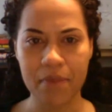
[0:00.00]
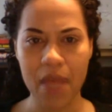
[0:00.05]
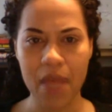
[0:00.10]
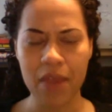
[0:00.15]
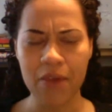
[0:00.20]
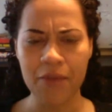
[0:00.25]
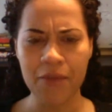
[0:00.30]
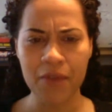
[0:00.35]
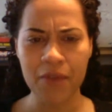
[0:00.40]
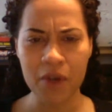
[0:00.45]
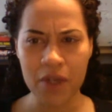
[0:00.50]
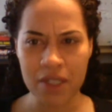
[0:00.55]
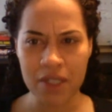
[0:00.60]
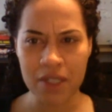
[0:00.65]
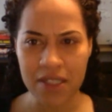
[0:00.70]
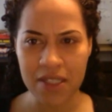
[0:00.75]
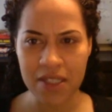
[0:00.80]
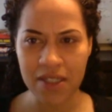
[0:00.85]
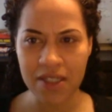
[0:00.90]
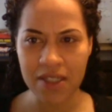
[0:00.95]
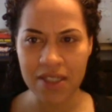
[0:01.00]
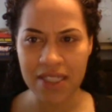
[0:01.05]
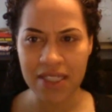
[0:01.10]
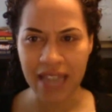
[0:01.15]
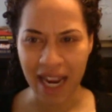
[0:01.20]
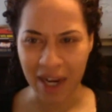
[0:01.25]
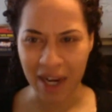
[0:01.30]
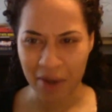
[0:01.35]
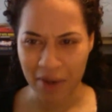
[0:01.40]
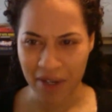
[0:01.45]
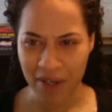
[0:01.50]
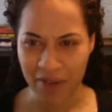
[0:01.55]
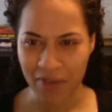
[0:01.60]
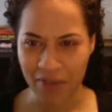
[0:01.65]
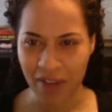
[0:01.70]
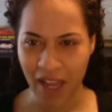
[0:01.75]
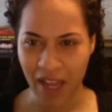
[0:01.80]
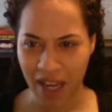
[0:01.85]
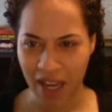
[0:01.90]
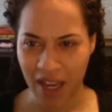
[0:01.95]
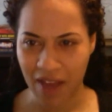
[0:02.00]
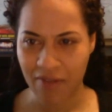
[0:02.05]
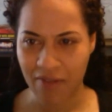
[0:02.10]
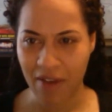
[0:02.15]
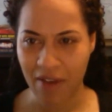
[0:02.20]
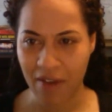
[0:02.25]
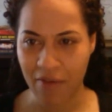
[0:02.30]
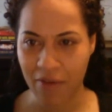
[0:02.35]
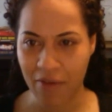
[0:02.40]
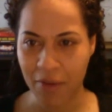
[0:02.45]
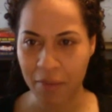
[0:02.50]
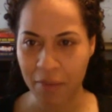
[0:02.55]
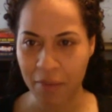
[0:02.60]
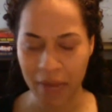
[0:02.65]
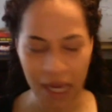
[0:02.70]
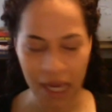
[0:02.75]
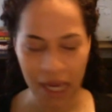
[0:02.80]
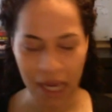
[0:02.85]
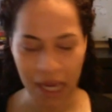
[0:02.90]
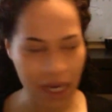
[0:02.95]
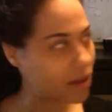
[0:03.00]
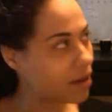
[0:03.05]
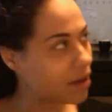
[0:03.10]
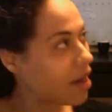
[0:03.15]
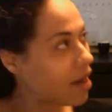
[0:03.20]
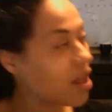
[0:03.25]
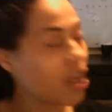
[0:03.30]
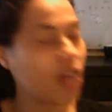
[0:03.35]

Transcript: The first decorative cake I've ever made.